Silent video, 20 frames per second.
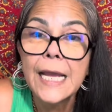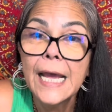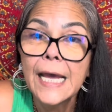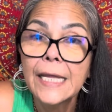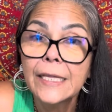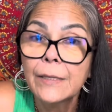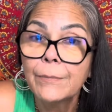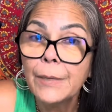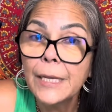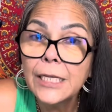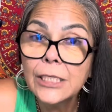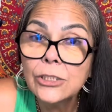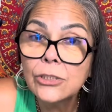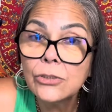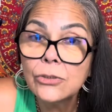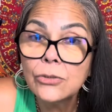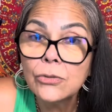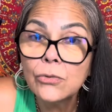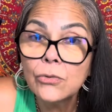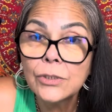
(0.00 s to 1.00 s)
And the Page of
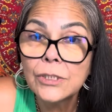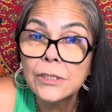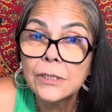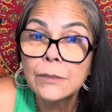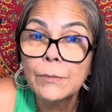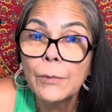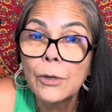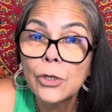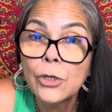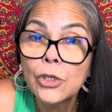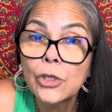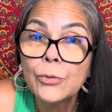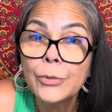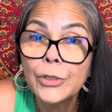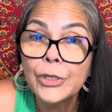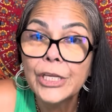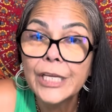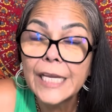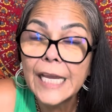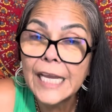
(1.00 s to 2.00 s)
Swords is about
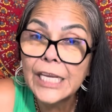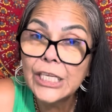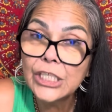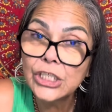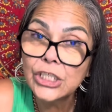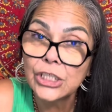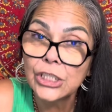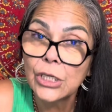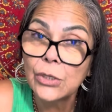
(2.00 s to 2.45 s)
communication.